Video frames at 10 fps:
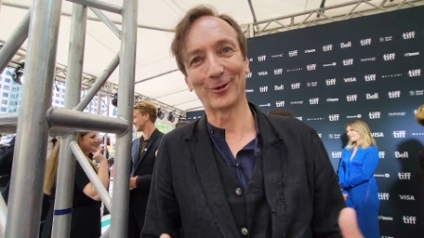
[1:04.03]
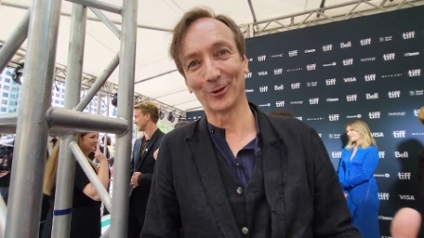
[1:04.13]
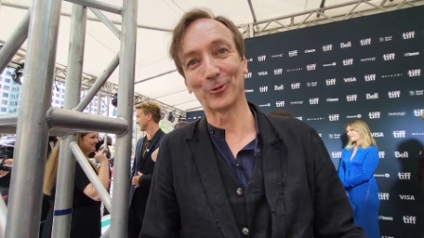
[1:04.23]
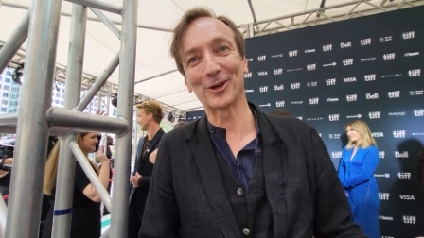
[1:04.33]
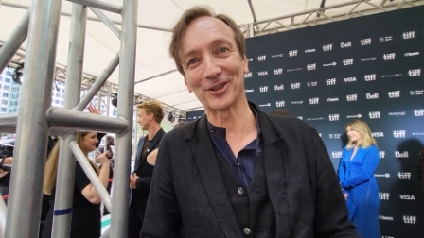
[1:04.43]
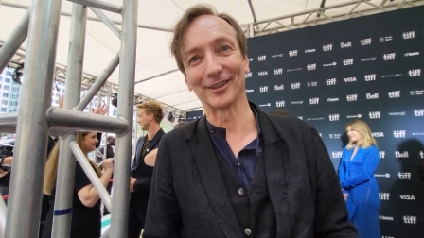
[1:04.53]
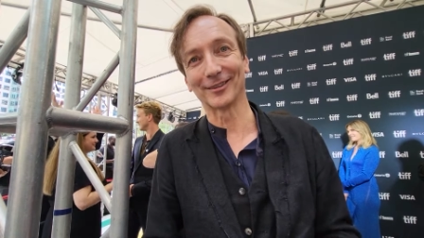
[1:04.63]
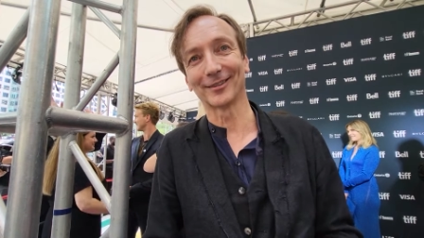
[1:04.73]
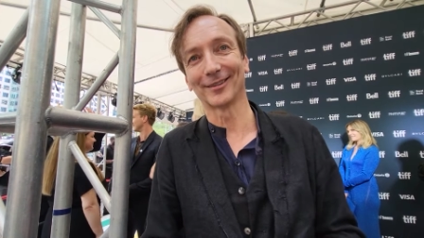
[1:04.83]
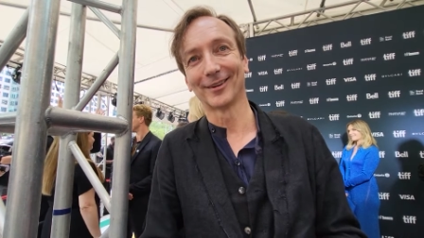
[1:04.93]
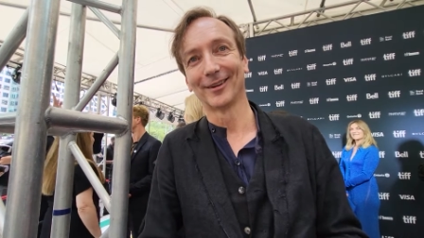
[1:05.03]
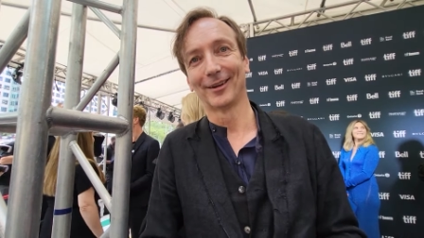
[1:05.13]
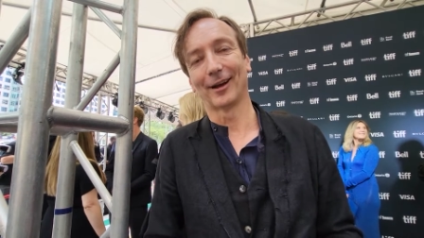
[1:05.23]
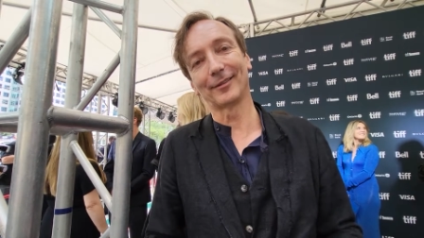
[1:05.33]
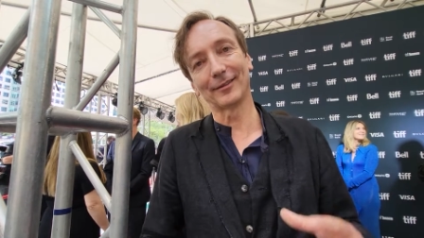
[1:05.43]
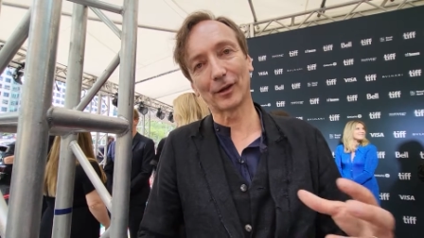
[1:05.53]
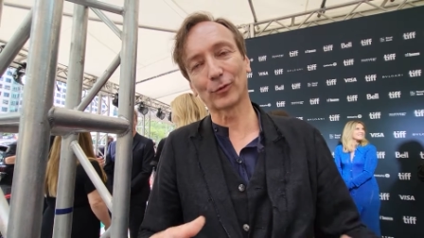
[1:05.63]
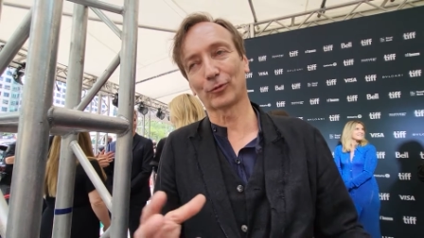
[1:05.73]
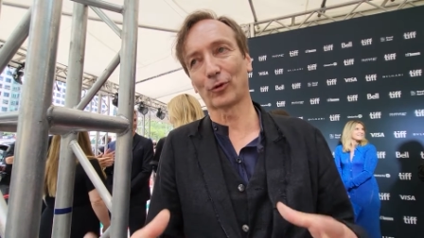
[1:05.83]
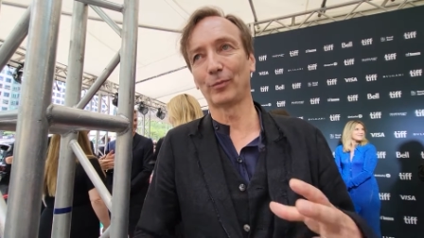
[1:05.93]
your wishes. I think that
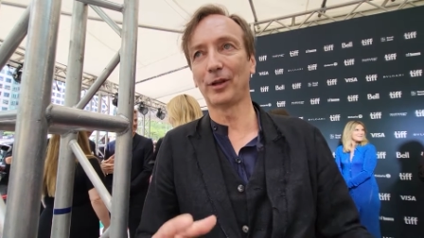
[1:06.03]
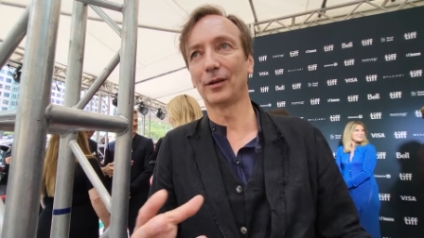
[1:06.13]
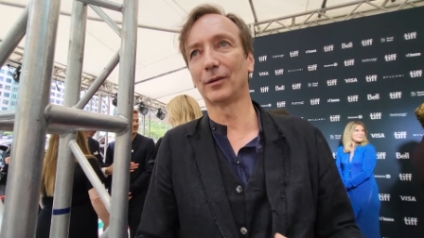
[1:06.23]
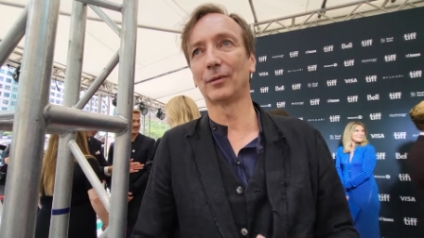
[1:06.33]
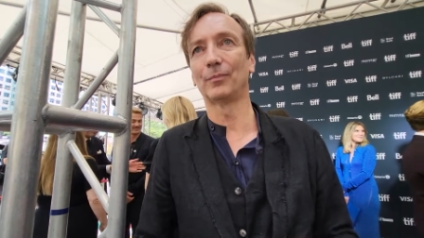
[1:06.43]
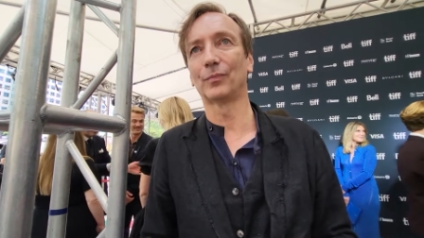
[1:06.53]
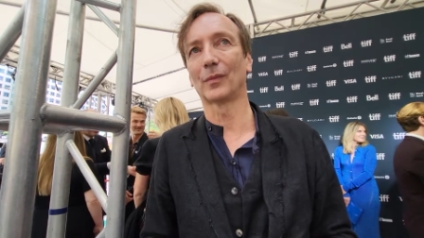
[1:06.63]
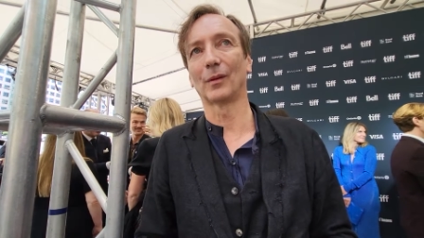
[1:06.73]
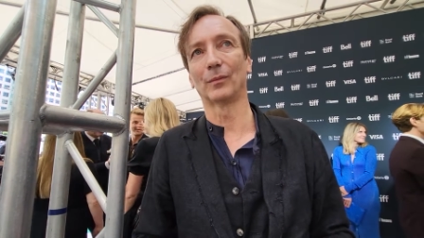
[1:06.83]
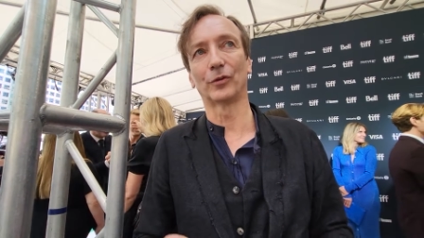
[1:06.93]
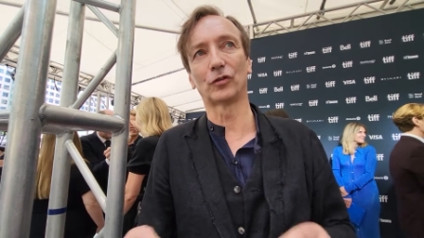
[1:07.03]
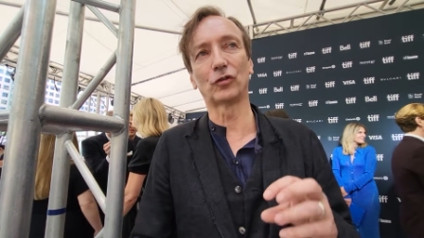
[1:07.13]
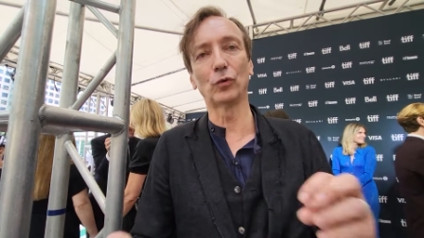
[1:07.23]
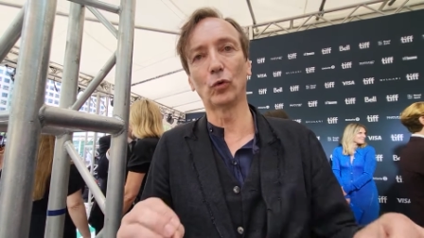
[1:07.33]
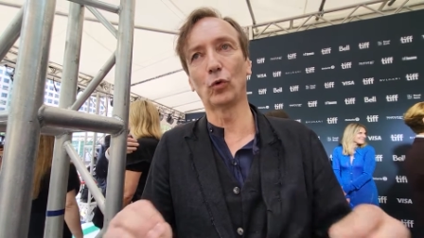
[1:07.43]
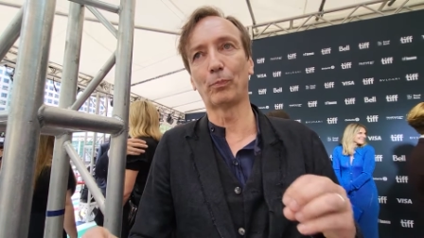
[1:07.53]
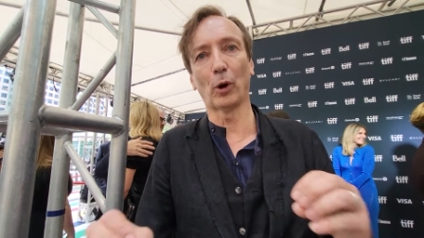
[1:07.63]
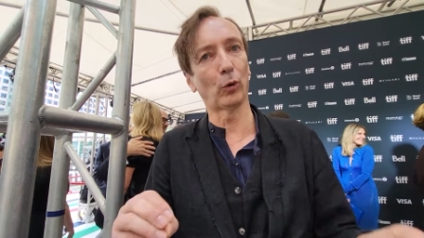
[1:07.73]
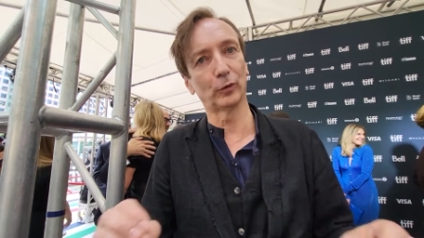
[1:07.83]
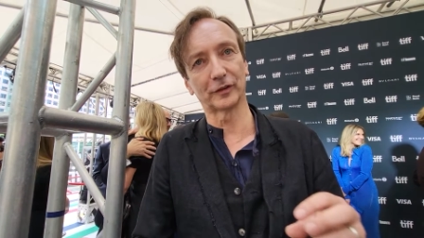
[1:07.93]
was for me um, the two
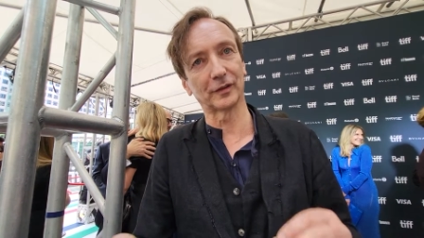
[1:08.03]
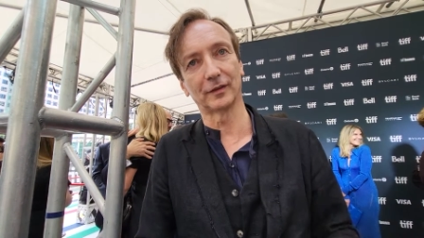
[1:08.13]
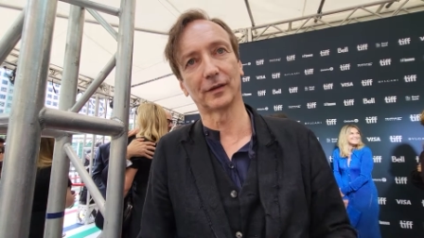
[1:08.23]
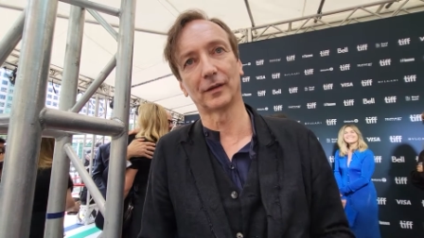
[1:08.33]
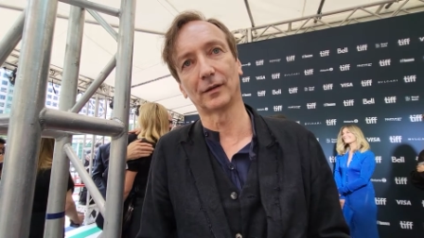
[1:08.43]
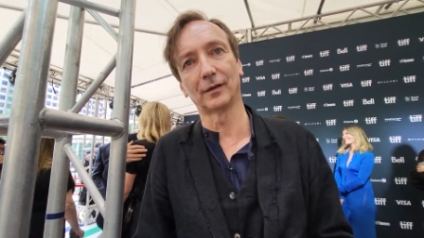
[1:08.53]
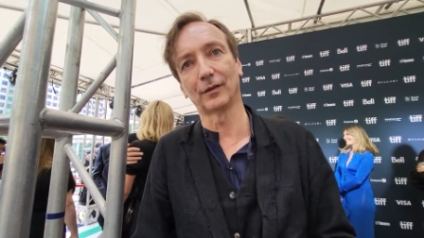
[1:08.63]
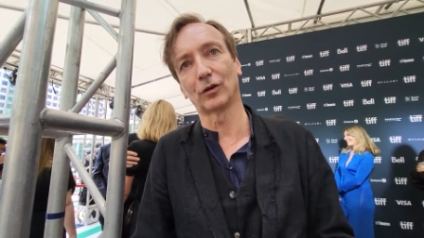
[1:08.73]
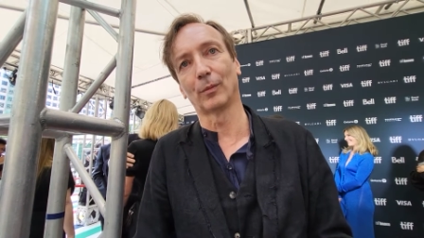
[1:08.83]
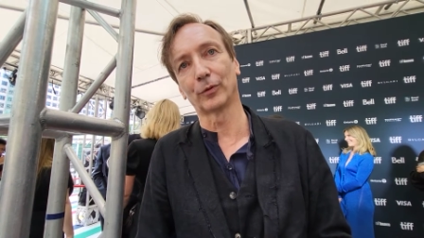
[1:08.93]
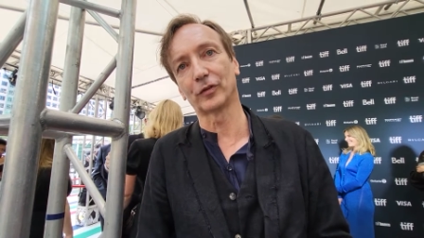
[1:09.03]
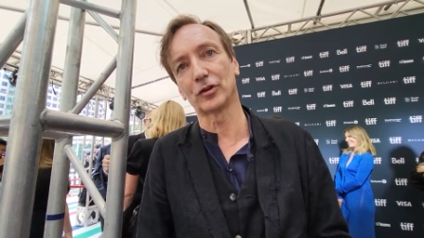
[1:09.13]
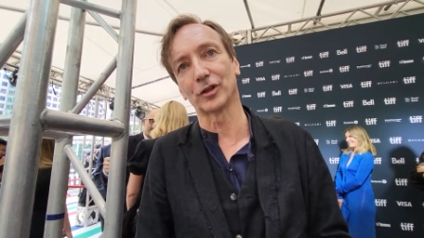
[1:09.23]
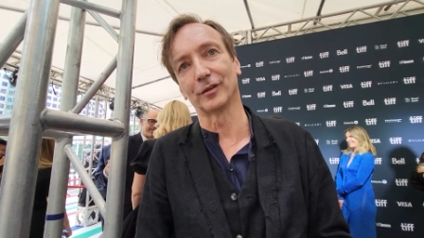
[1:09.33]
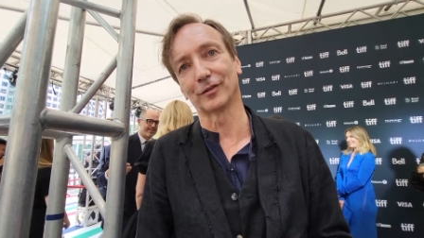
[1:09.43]
poles in the, in the, composition.